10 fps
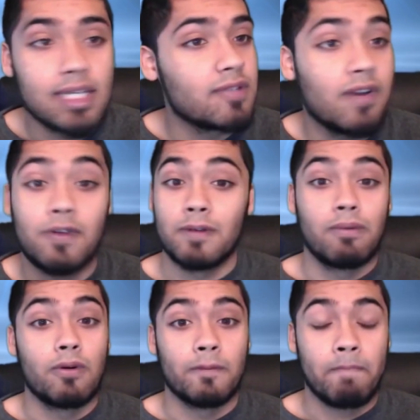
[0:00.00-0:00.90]
is very
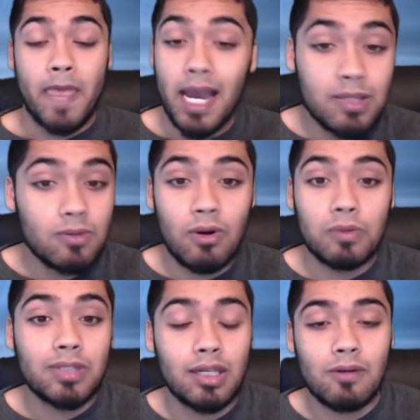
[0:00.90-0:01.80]
important. I do goal
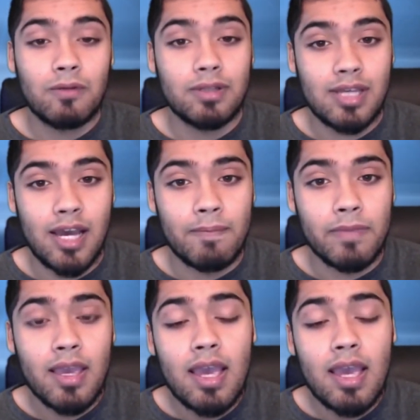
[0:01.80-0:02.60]
setting all the time.